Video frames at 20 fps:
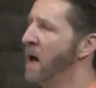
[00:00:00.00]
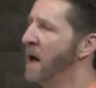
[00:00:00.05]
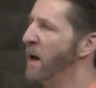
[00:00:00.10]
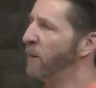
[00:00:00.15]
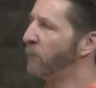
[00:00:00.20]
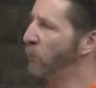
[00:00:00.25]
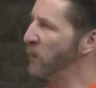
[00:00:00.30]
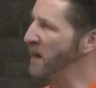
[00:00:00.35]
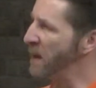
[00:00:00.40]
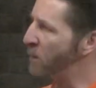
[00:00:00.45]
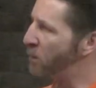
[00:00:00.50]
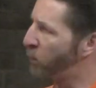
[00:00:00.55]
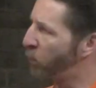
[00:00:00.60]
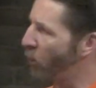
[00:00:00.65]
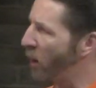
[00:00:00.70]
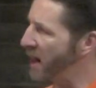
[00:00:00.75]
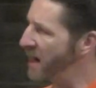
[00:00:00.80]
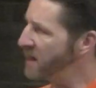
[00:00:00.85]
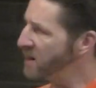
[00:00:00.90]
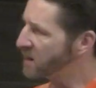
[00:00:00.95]
if we
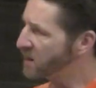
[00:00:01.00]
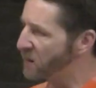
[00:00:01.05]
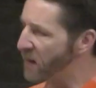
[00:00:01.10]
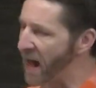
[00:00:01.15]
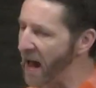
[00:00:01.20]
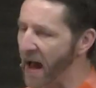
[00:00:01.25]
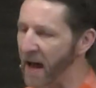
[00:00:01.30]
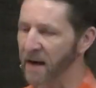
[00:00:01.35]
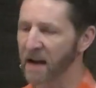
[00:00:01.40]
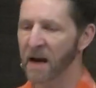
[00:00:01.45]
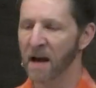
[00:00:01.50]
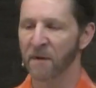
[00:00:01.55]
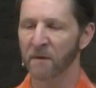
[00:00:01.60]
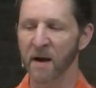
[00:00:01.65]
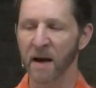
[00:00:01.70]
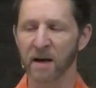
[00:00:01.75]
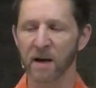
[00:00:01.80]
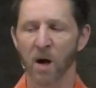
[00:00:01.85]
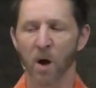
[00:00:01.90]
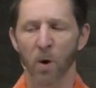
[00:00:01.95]
embrace that,
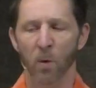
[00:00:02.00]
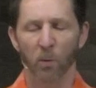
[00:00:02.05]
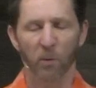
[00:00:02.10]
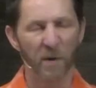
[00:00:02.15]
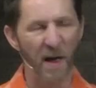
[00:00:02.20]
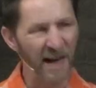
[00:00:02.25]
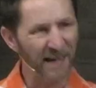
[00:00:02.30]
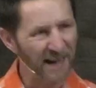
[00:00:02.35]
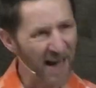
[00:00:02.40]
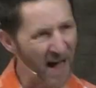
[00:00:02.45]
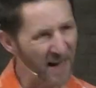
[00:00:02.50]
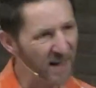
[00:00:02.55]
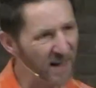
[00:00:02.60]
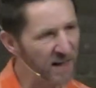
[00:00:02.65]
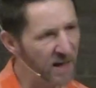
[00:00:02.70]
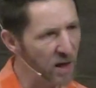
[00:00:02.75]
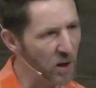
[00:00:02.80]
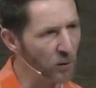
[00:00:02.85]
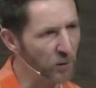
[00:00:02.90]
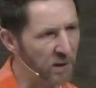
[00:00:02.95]
then that kind
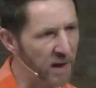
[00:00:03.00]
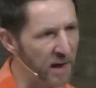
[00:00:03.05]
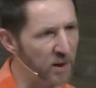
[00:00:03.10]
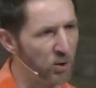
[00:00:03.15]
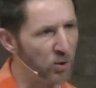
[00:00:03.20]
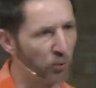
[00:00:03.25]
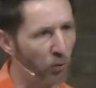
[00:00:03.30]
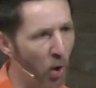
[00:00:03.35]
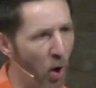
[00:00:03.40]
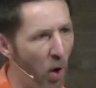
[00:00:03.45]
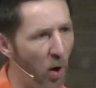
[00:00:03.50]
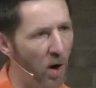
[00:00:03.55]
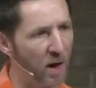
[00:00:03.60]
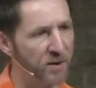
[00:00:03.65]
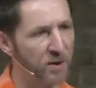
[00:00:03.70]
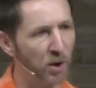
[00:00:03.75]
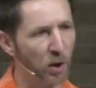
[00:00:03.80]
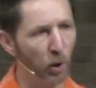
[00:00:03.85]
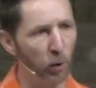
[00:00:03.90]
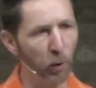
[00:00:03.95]
of guilt can draw
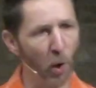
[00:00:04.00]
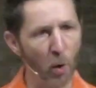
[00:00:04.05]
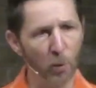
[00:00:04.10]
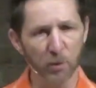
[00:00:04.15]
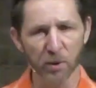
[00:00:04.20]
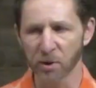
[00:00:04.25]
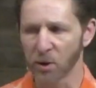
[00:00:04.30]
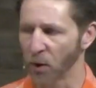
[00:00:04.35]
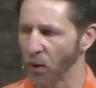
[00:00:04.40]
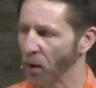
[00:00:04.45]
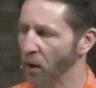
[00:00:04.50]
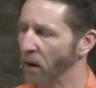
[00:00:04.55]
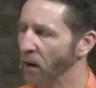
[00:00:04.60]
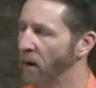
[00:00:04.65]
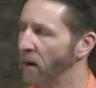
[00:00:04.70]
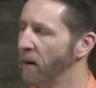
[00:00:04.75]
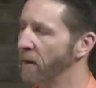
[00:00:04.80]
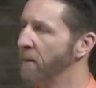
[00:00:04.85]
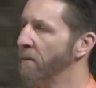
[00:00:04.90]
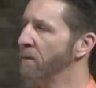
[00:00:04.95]
us closer
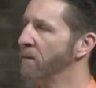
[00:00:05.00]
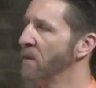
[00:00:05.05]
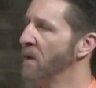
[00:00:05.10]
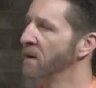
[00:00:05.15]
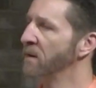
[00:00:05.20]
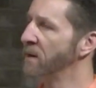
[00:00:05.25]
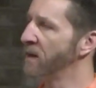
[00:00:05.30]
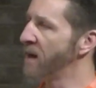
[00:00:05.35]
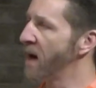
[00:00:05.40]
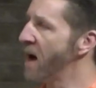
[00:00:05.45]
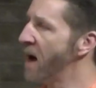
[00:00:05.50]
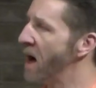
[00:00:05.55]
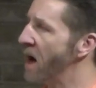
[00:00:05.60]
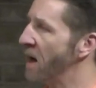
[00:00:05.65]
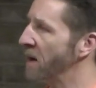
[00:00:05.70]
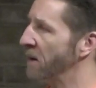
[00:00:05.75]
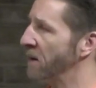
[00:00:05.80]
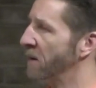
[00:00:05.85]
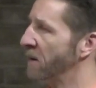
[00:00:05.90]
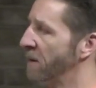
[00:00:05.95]
to
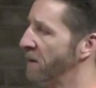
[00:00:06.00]
God